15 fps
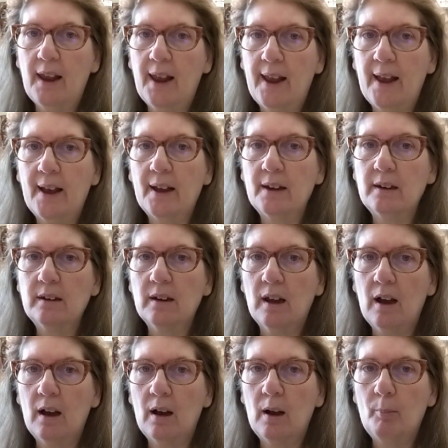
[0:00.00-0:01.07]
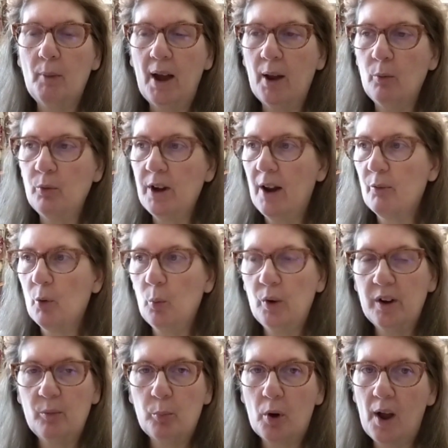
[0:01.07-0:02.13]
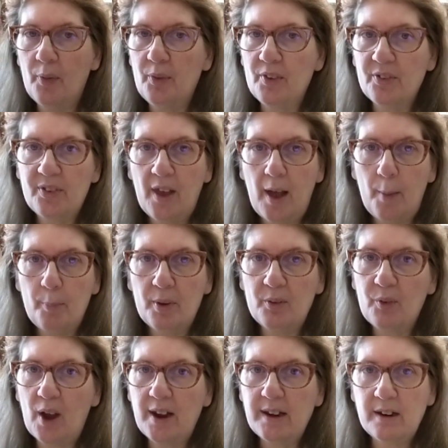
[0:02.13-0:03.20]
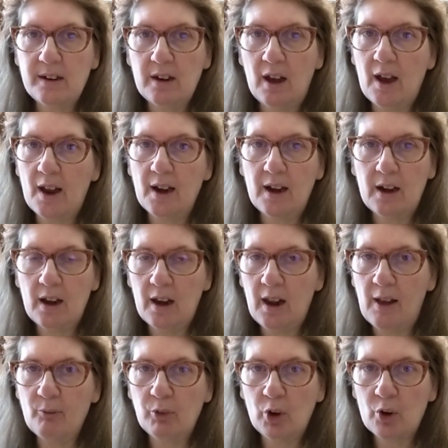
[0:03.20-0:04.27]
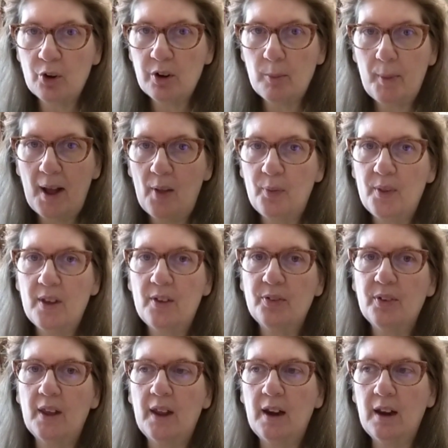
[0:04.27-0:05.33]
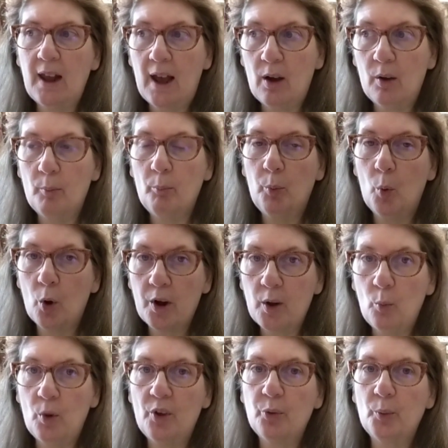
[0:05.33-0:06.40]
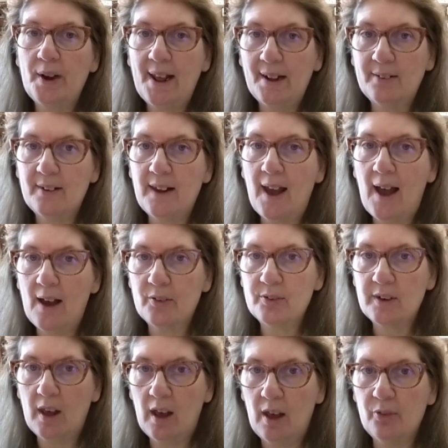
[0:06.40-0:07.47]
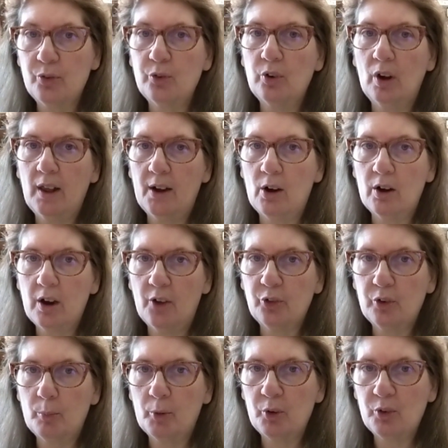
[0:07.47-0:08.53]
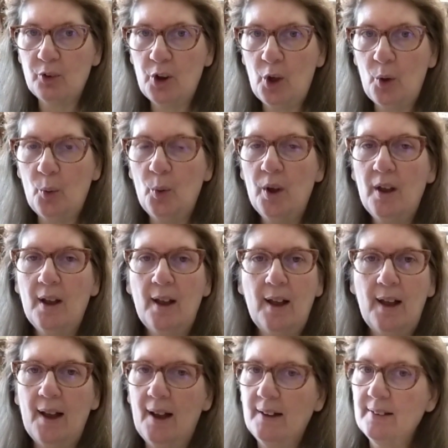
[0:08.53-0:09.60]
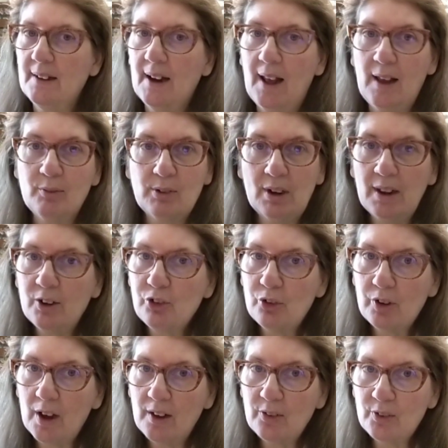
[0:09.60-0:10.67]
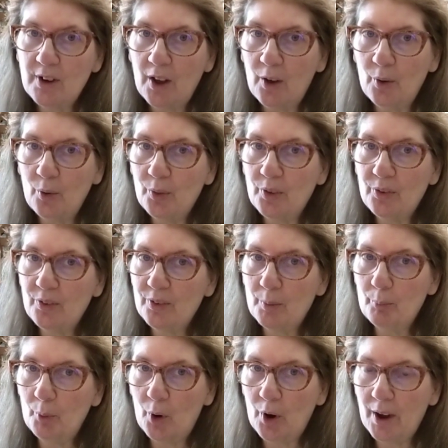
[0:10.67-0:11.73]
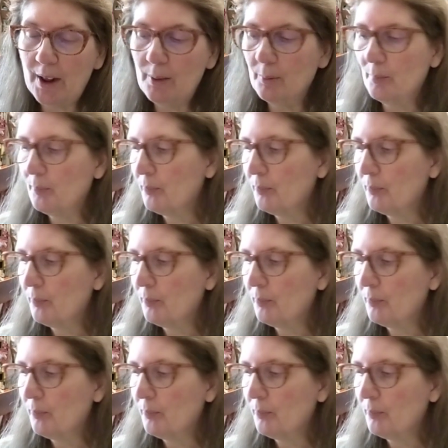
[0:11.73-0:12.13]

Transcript: And I never would have brought this up if I did not have learned about this and how important it was when Etsy asked us to let our customers know. I said, I have to let you guys know this is important.